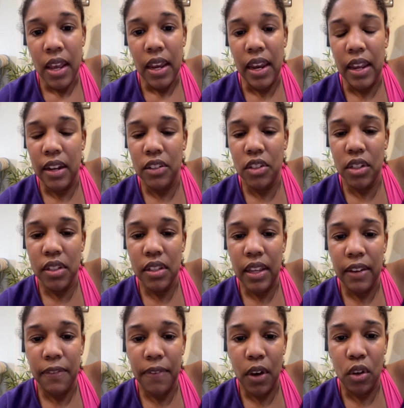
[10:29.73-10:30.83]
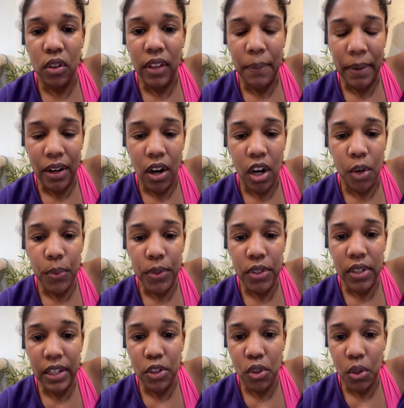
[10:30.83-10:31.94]
and it just like felt like my car was
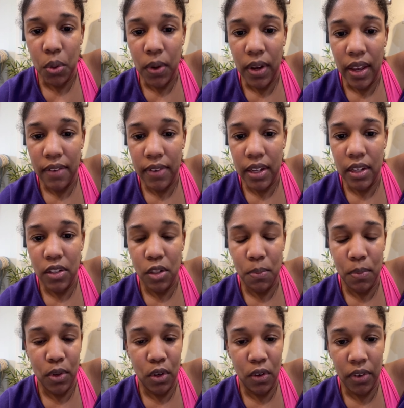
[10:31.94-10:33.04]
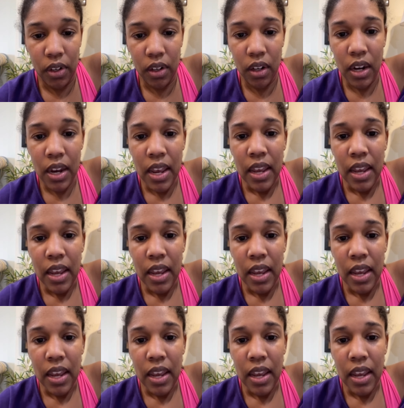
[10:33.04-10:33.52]
like so heavy to maneuver.